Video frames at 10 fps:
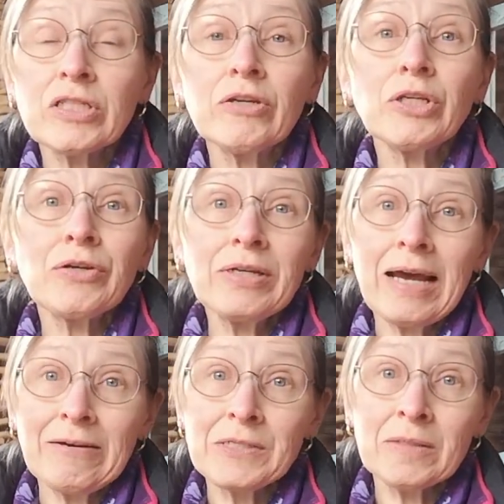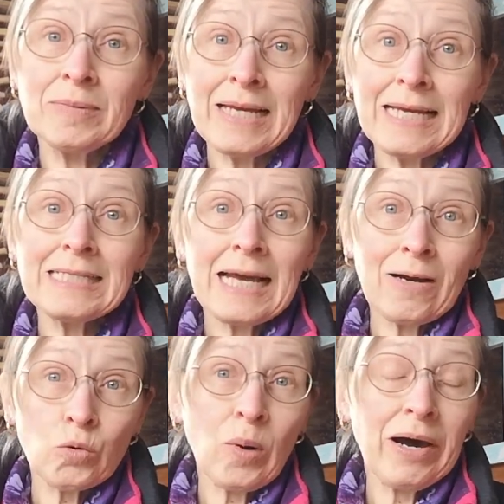so you can have some days
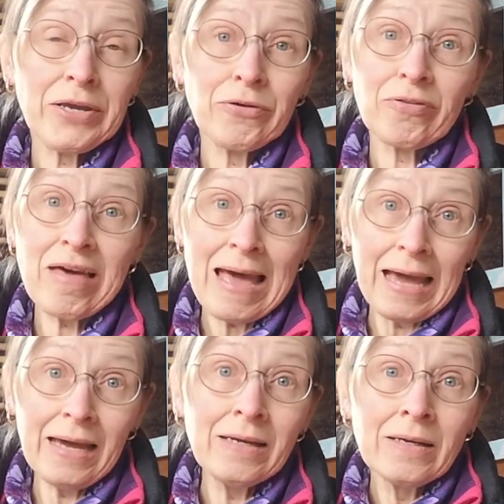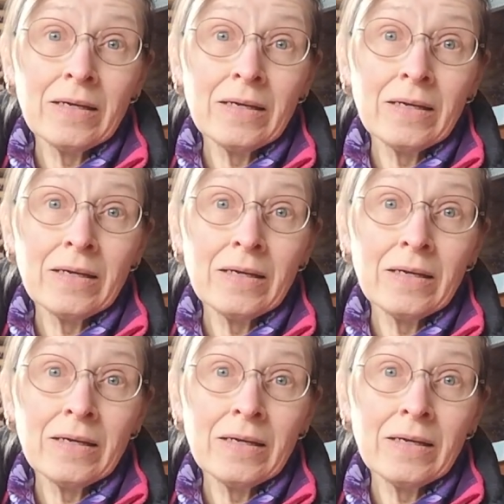out while you're there